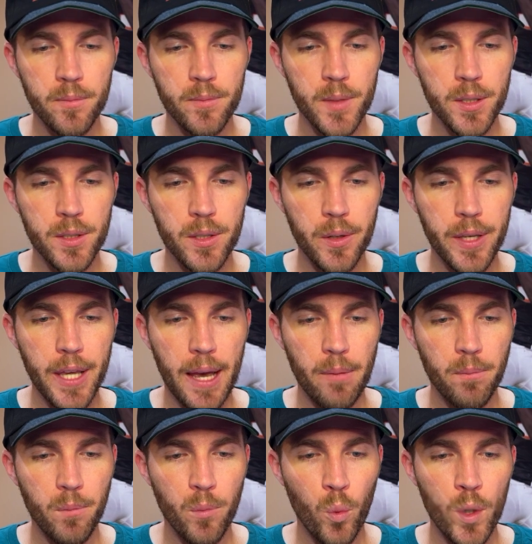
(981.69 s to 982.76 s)
So, yeah,
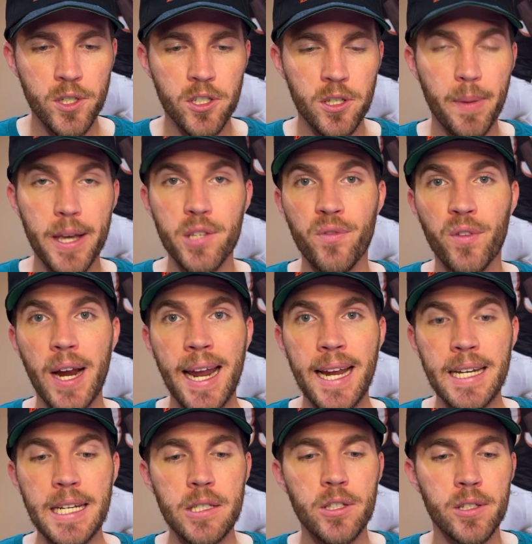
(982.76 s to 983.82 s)
wish the best for
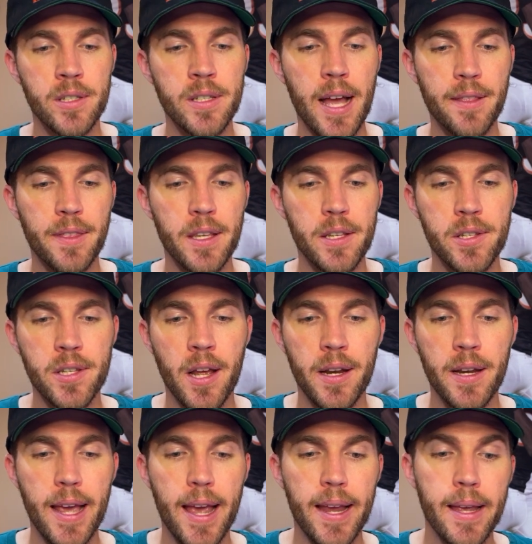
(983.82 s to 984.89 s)
Andy, just not this
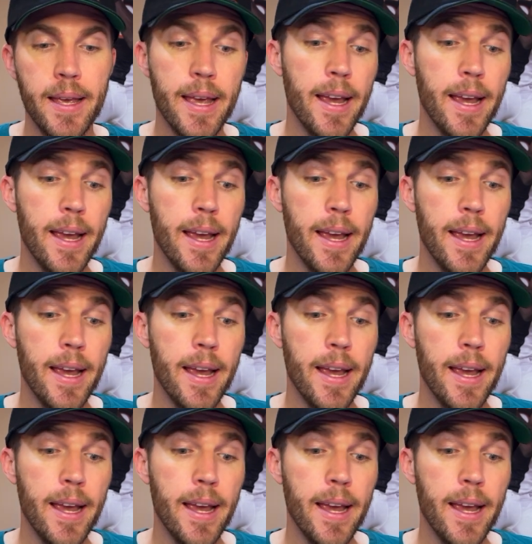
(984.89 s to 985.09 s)
Sunday.